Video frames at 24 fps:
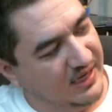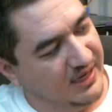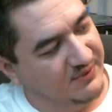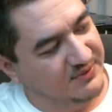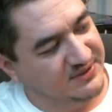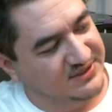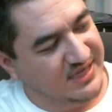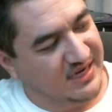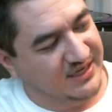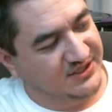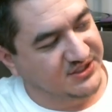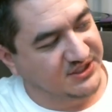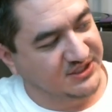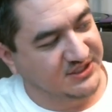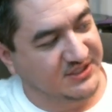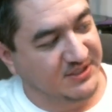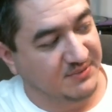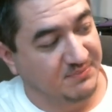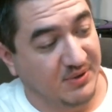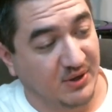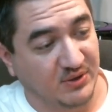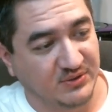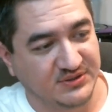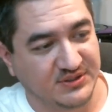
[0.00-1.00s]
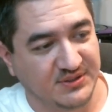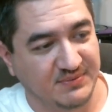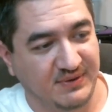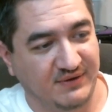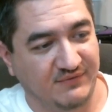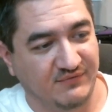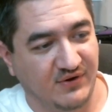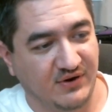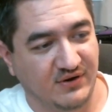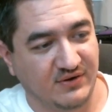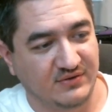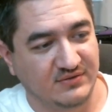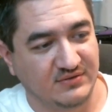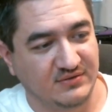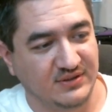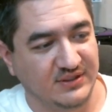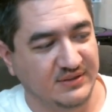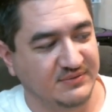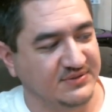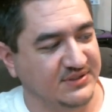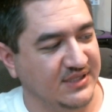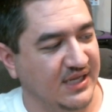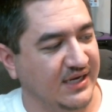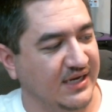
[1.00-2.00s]
it was actually supposed to be vertical.
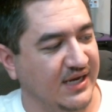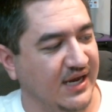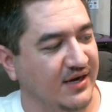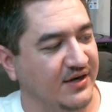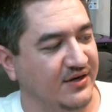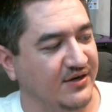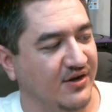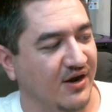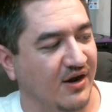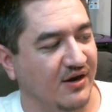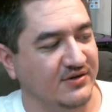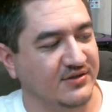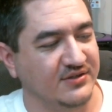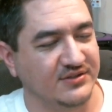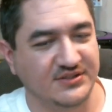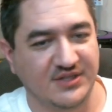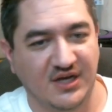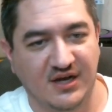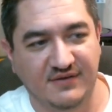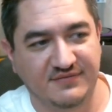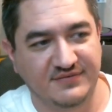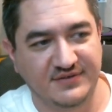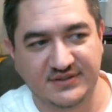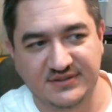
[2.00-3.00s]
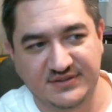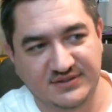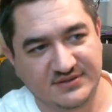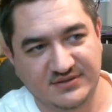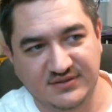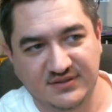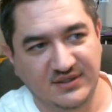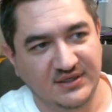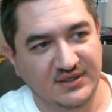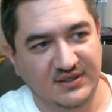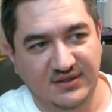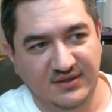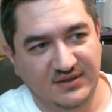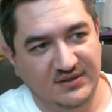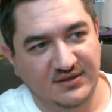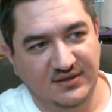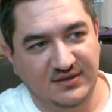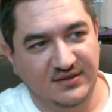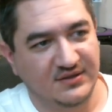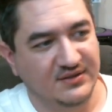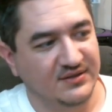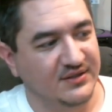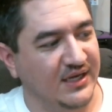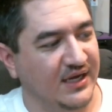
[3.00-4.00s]
It was like at a doctor's office
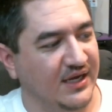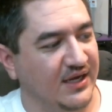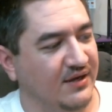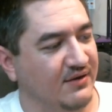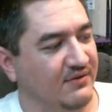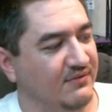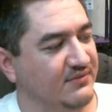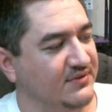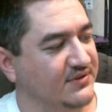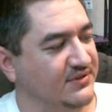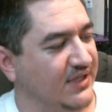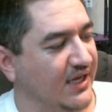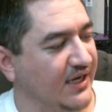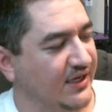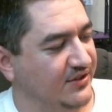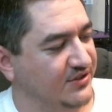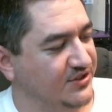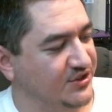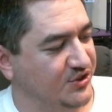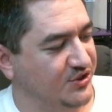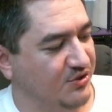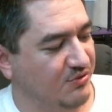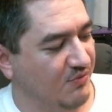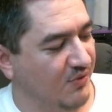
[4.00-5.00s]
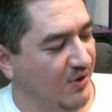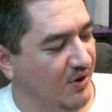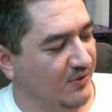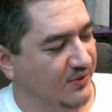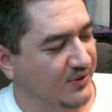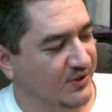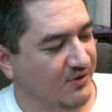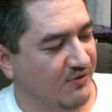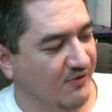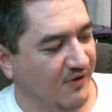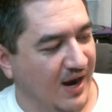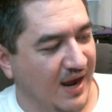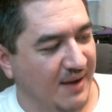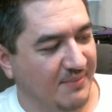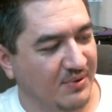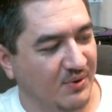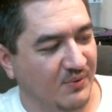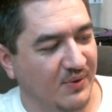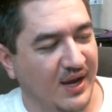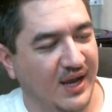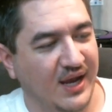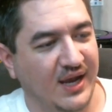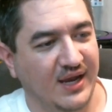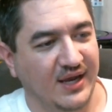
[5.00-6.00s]
that was like just throwing crap
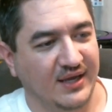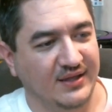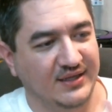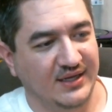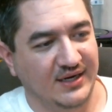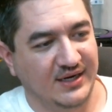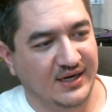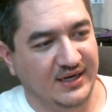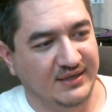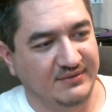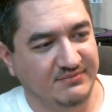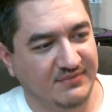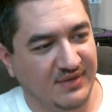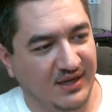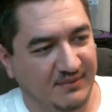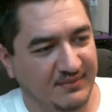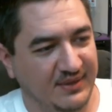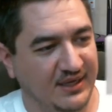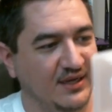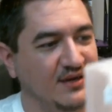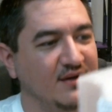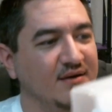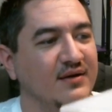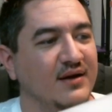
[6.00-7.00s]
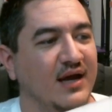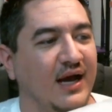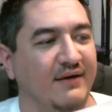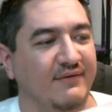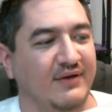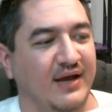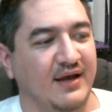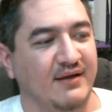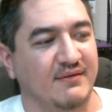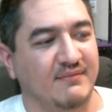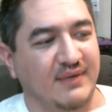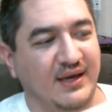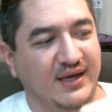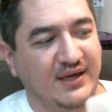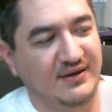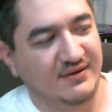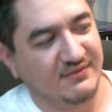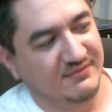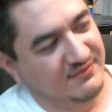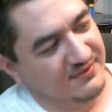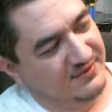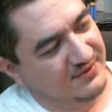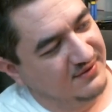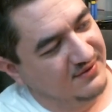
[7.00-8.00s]
away. And then I mean, I've got
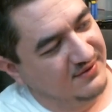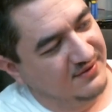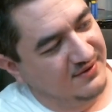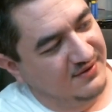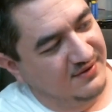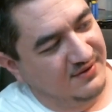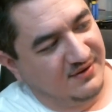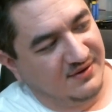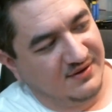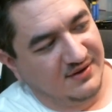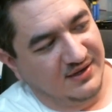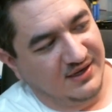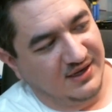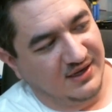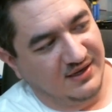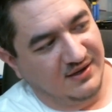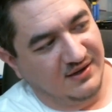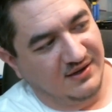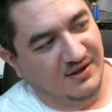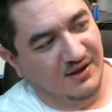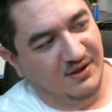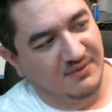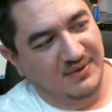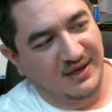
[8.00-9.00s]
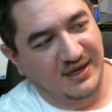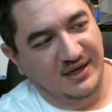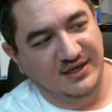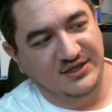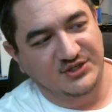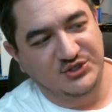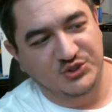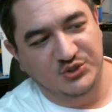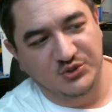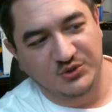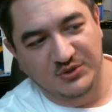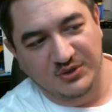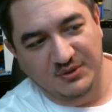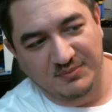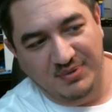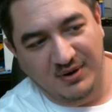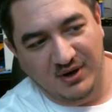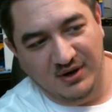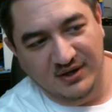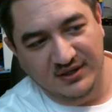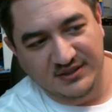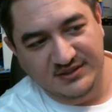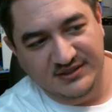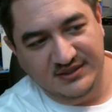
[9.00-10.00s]
all my extruder
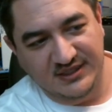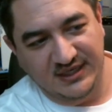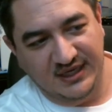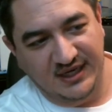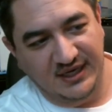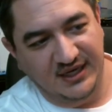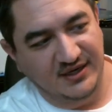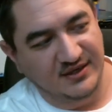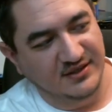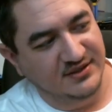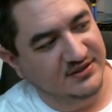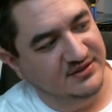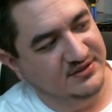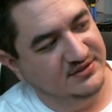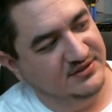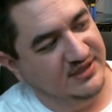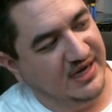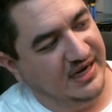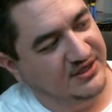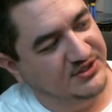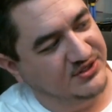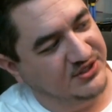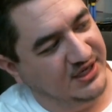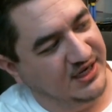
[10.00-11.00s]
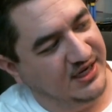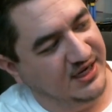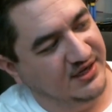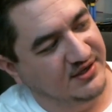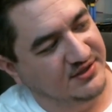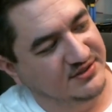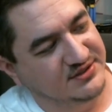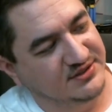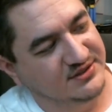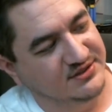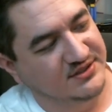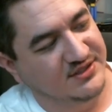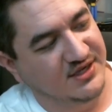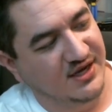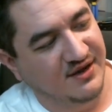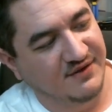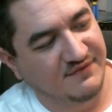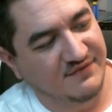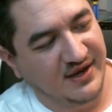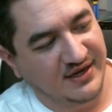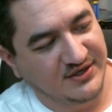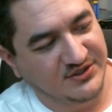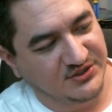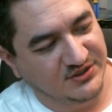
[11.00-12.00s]
parts, the heater, extra heaters and
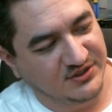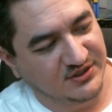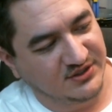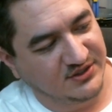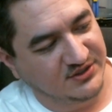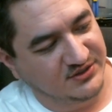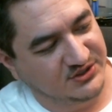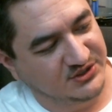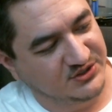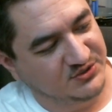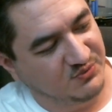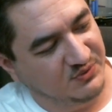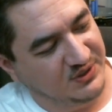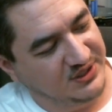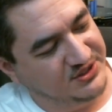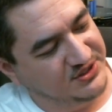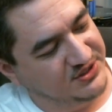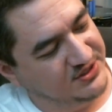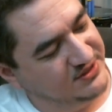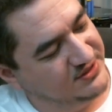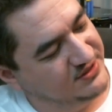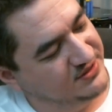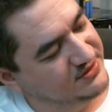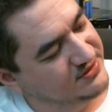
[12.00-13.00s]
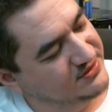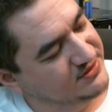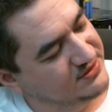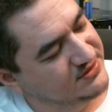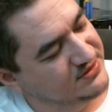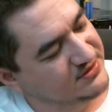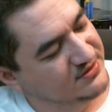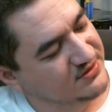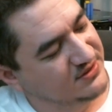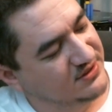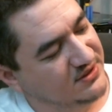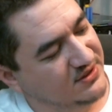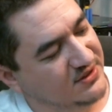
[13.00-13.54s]
stuff, extra little switches,